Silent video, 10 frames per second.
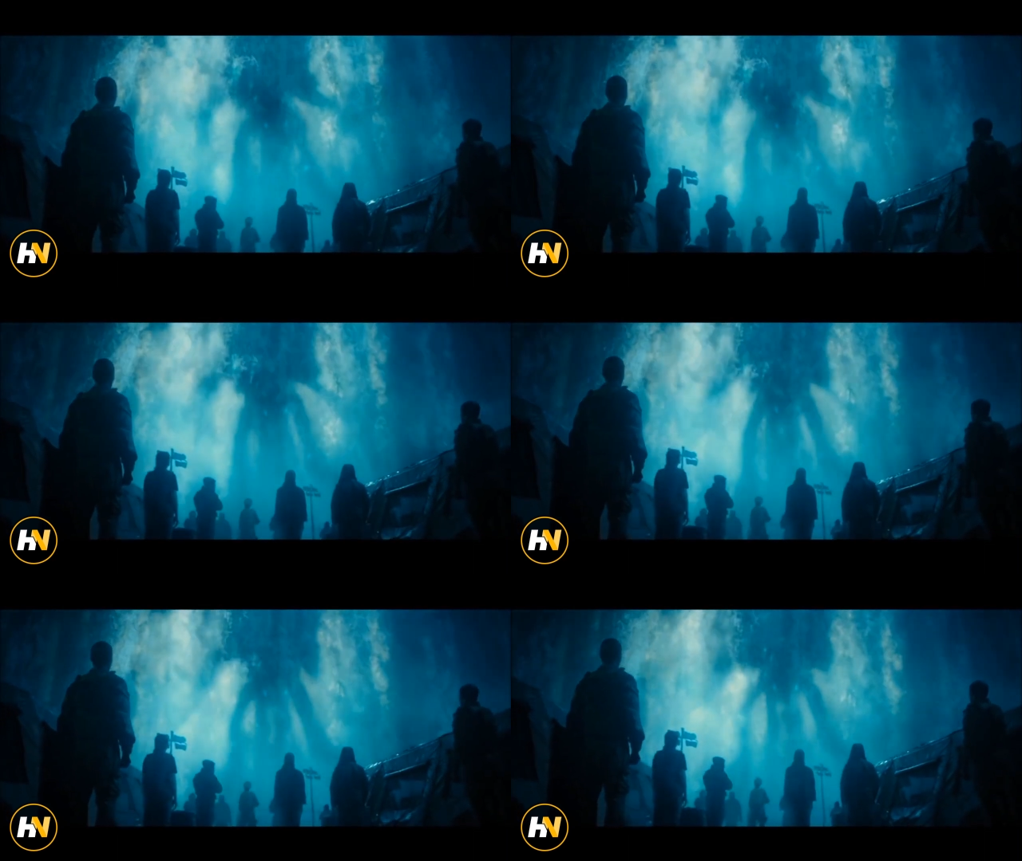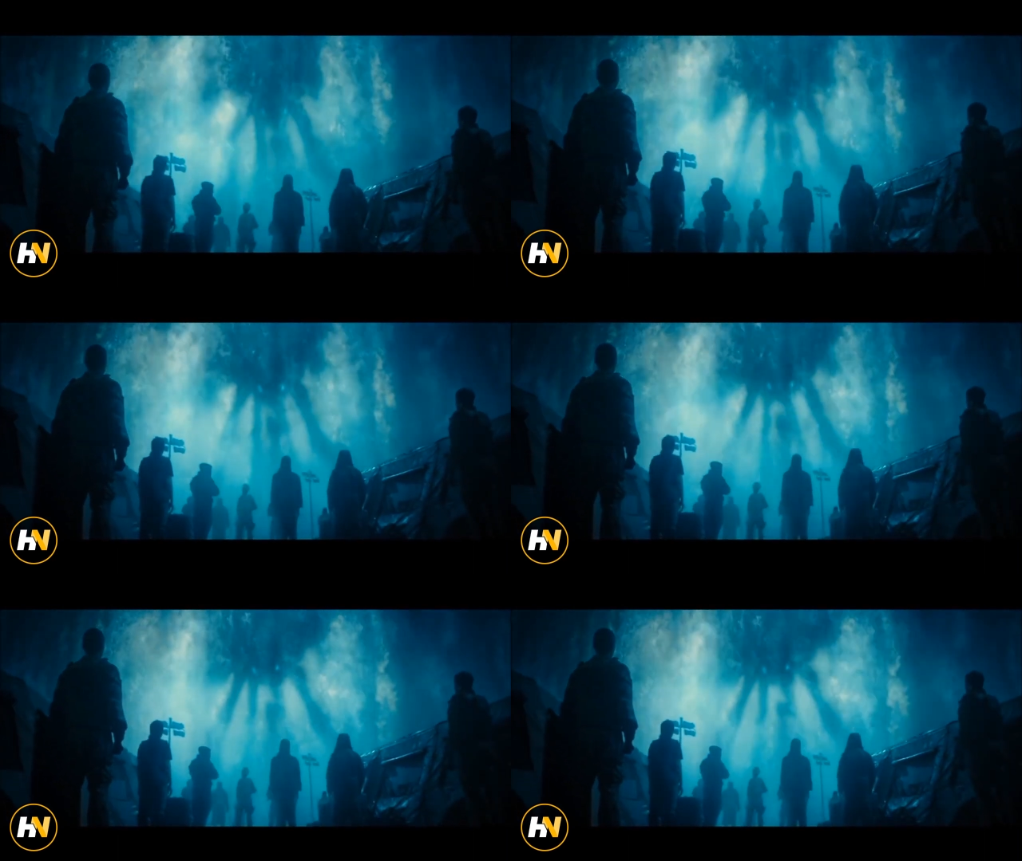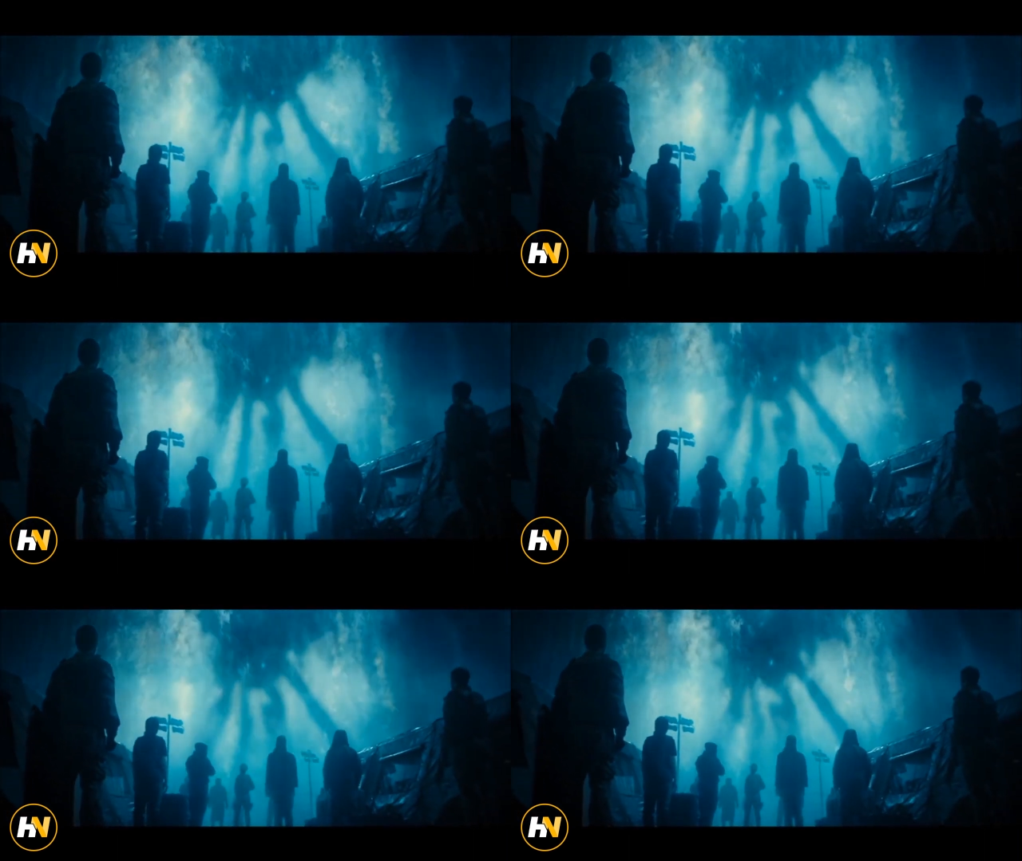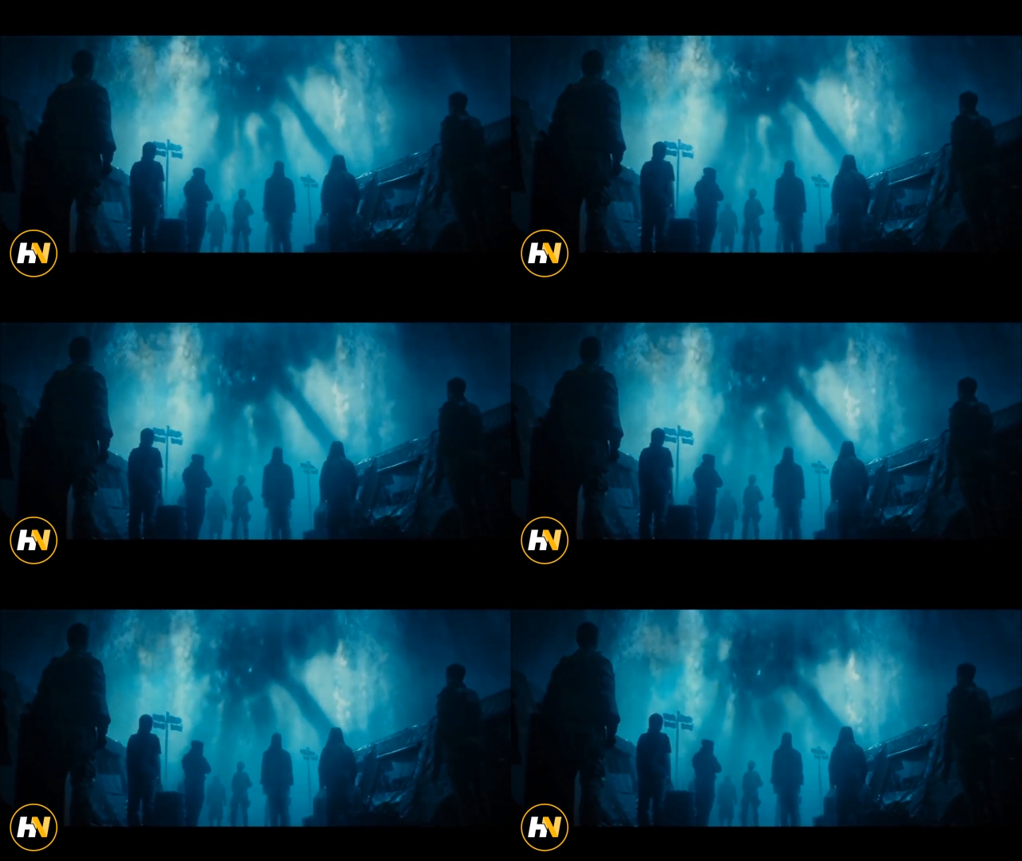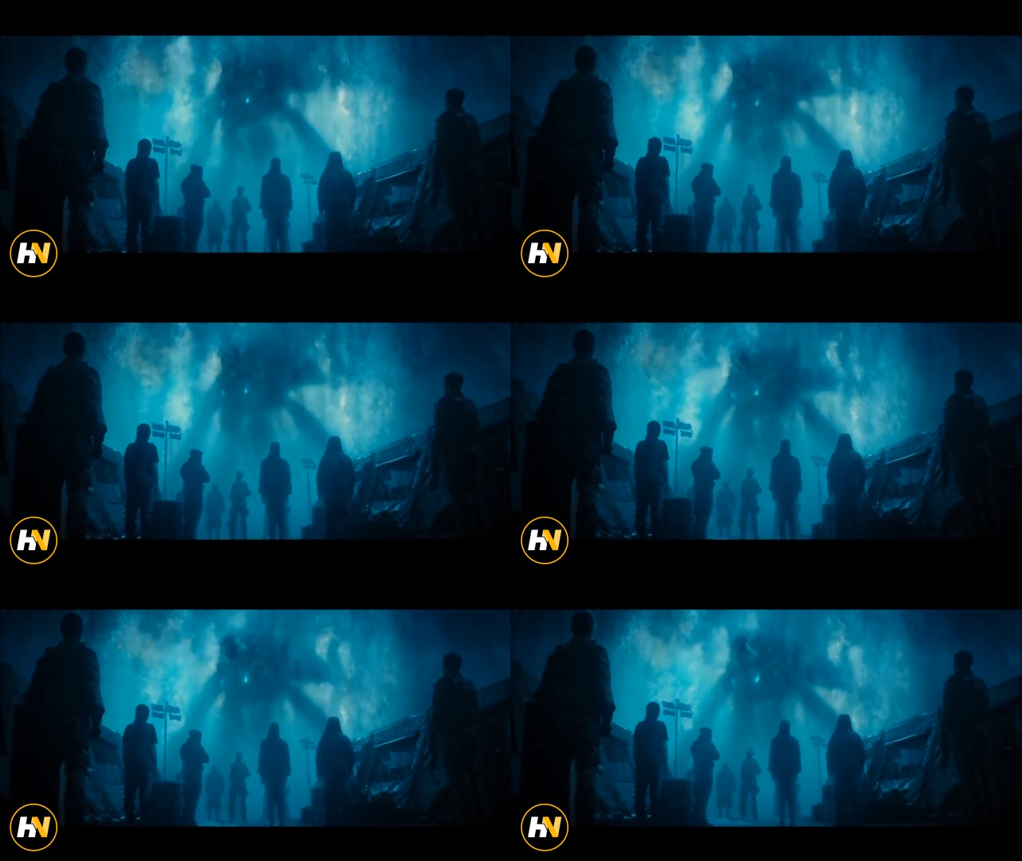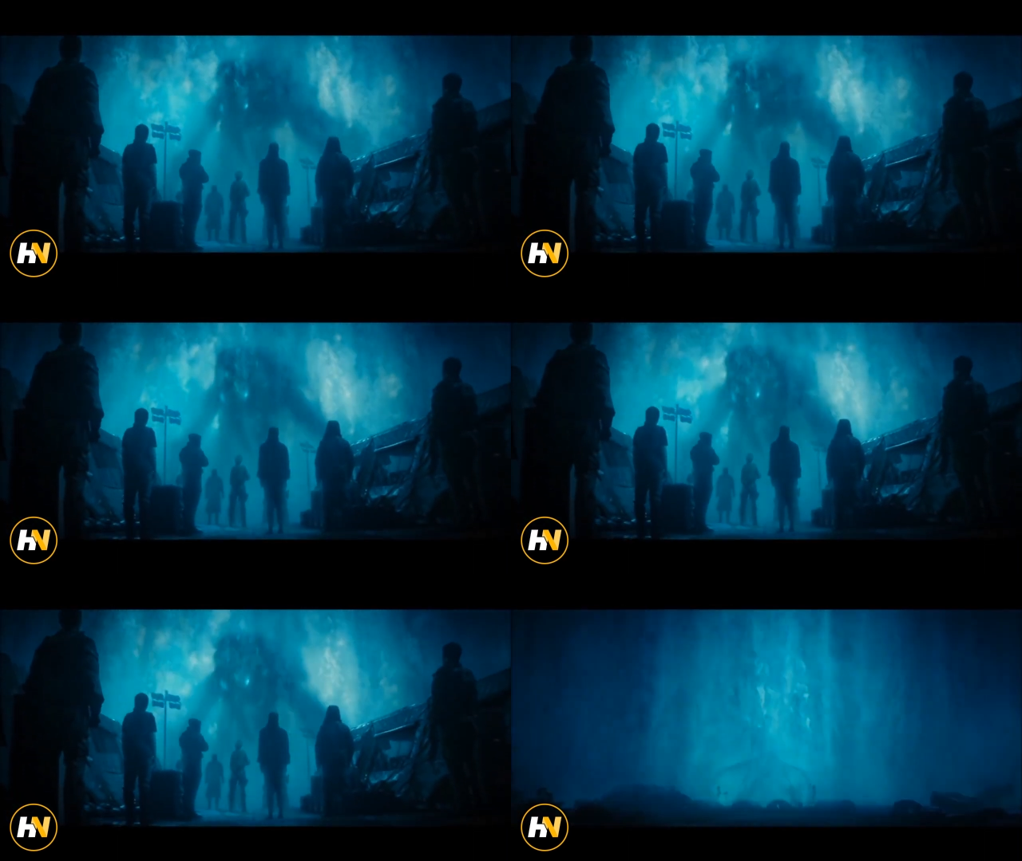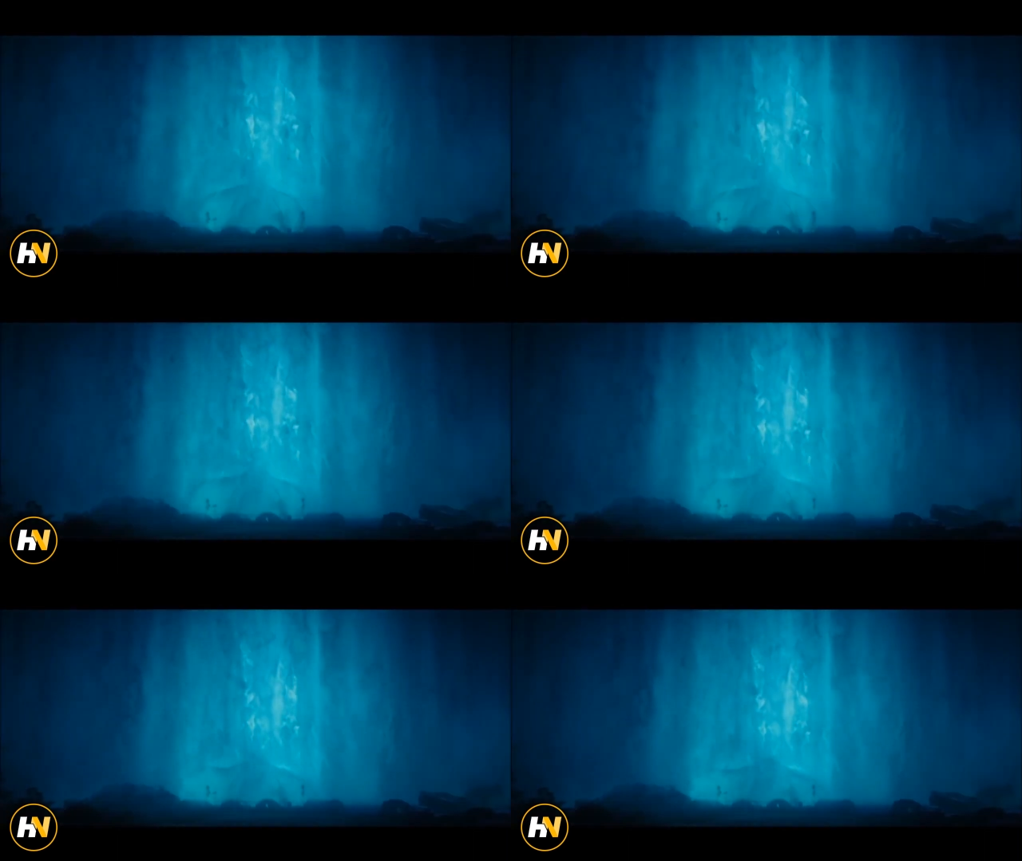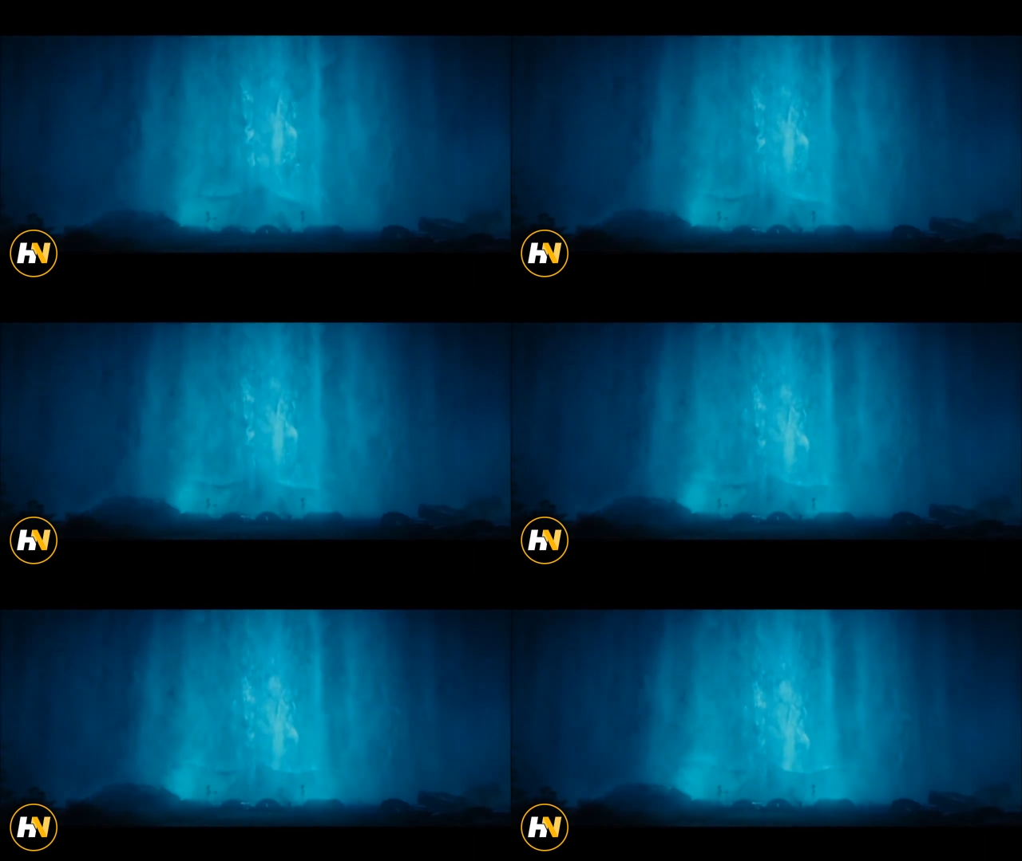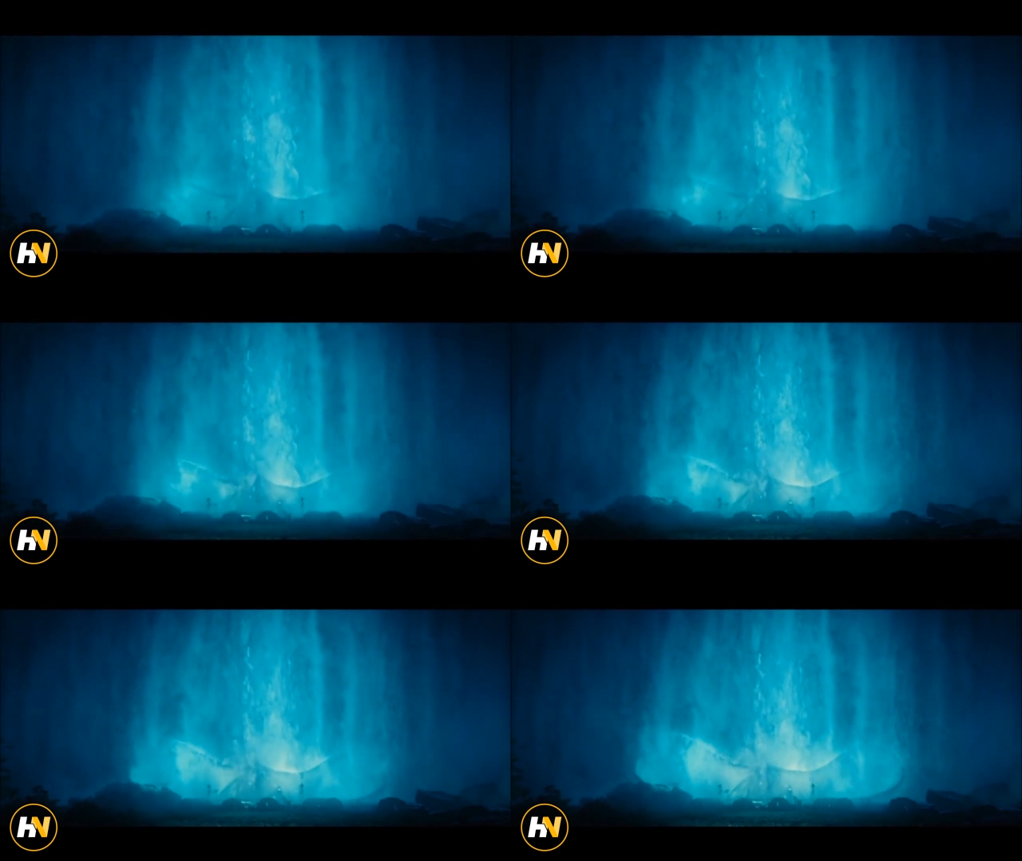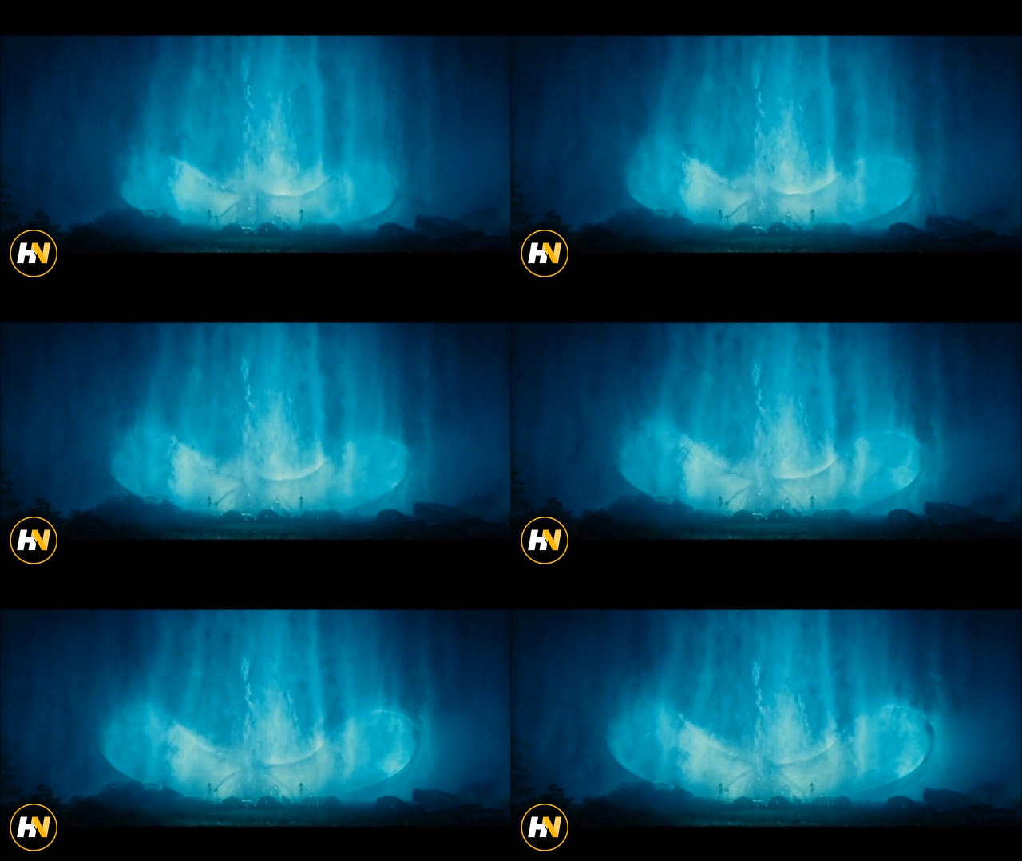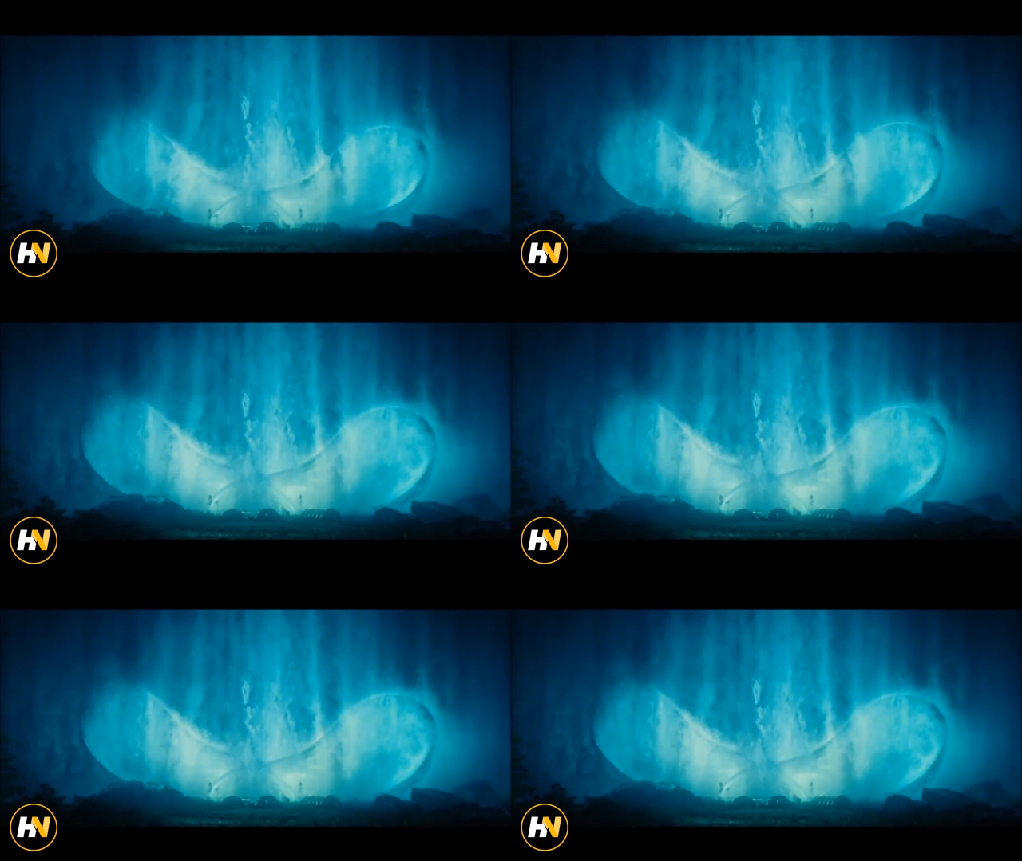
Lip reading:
No face is visible, so there are no lips to read.